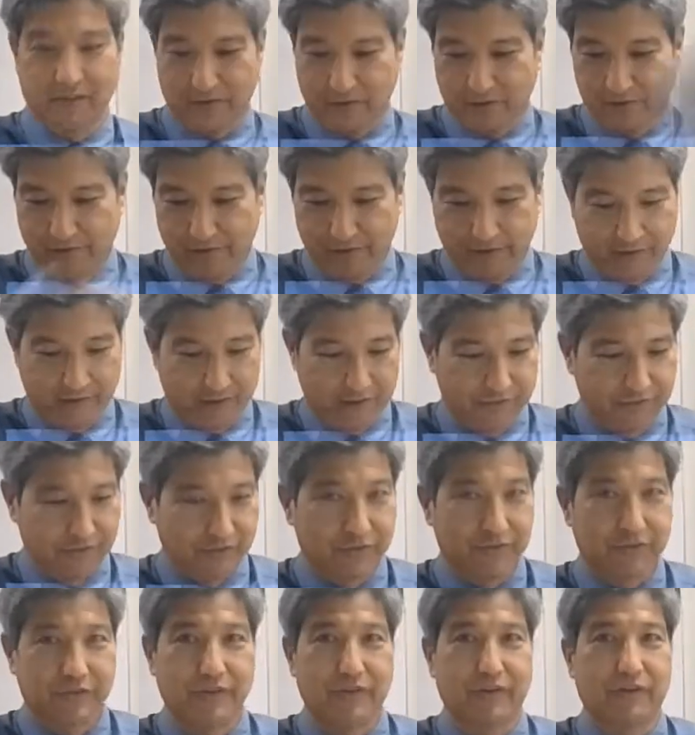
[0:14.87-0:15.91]
All right,
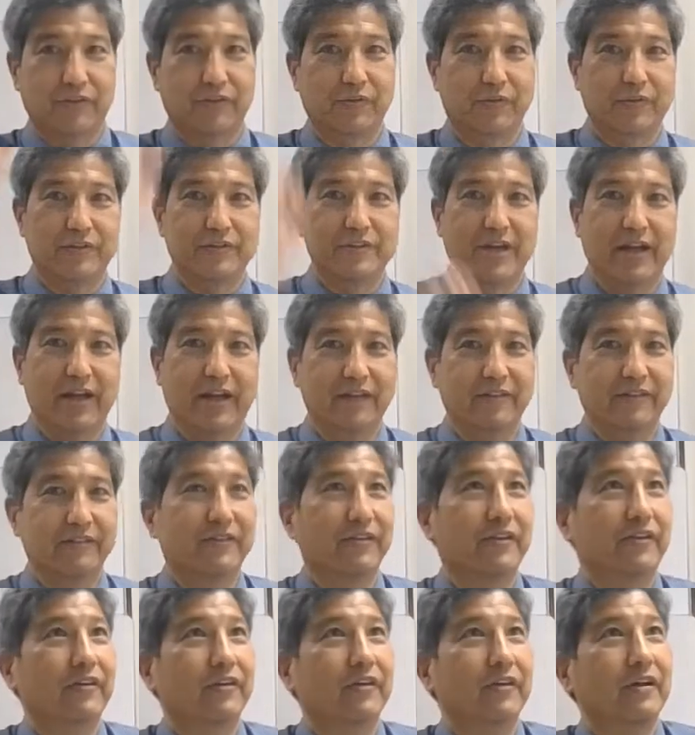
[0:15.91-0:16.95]
I'll switch hands
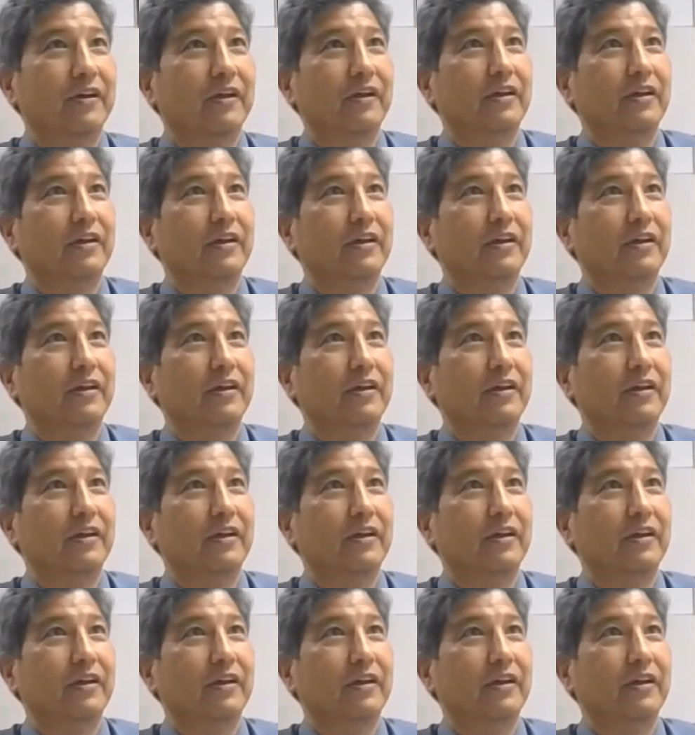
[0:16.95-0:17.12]
here.